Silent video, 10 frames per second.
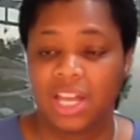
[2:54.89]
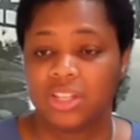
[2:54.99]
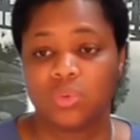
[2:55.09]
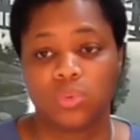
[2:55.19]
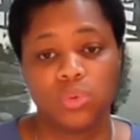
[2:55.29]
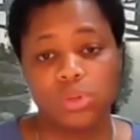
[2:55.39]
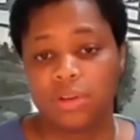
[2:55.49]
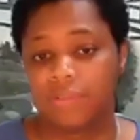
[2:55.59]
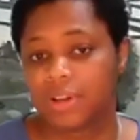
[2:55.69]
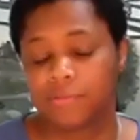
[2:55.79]
And the rule
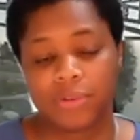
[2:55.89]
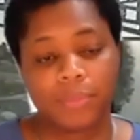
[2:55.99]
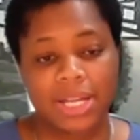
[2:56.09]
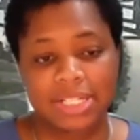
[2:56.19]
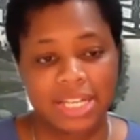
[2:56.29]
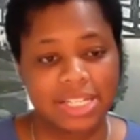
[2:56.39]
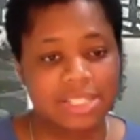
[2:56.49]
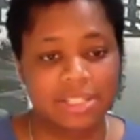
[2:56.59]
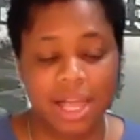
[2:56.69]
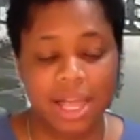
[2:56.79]
of thumb from my days
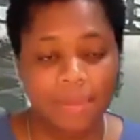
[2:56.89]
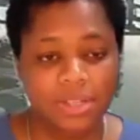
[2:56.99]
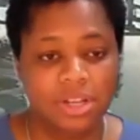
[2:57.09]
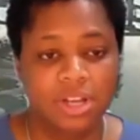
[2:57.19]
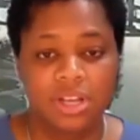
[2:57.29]
as a lobbyist